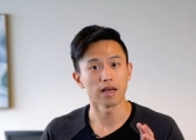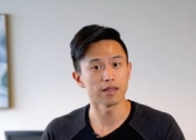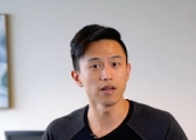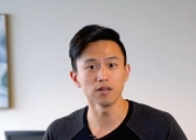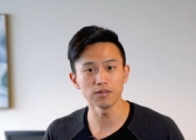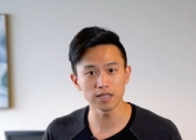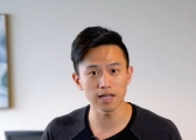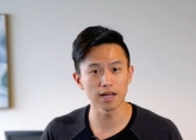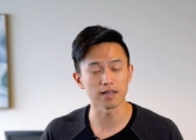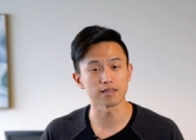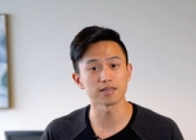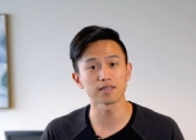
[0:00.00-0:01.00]
And not only
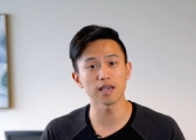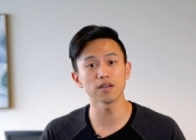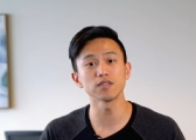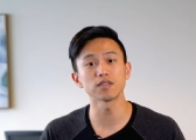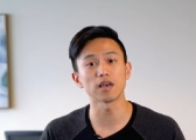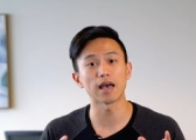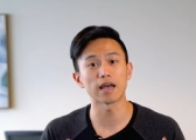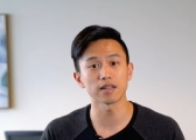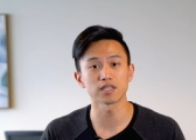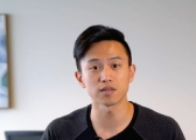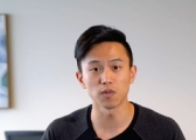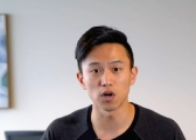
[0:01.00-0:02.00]
that, sales at
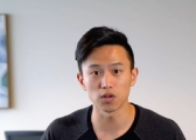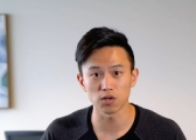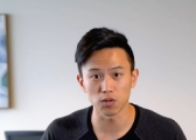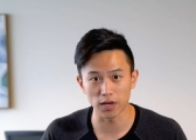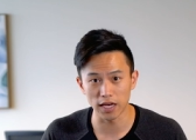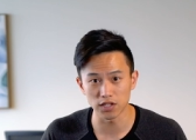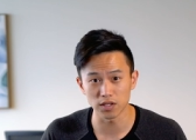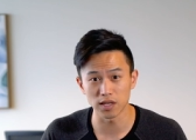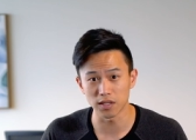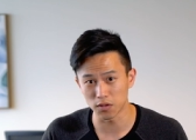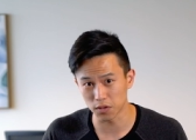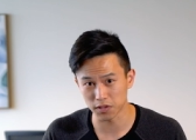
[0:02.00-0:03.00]
a smaller location
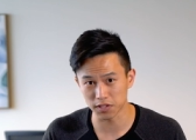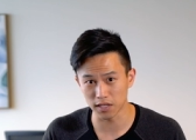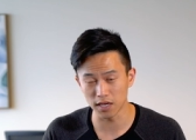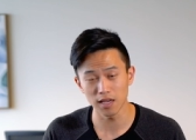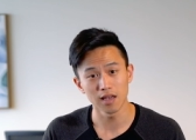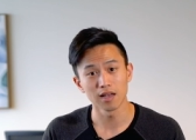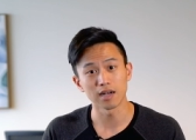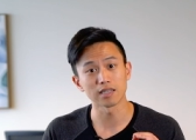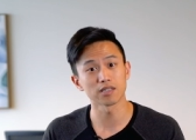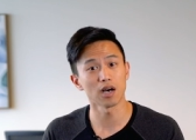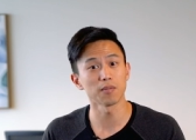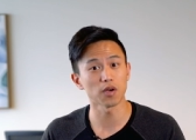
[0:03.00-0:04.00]
in New York City,
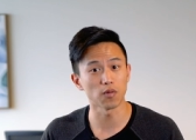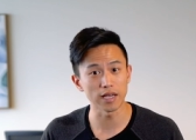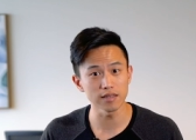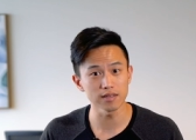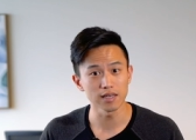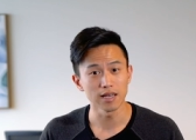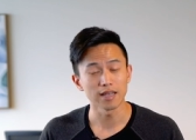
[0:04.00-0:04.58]
Atomic Wings,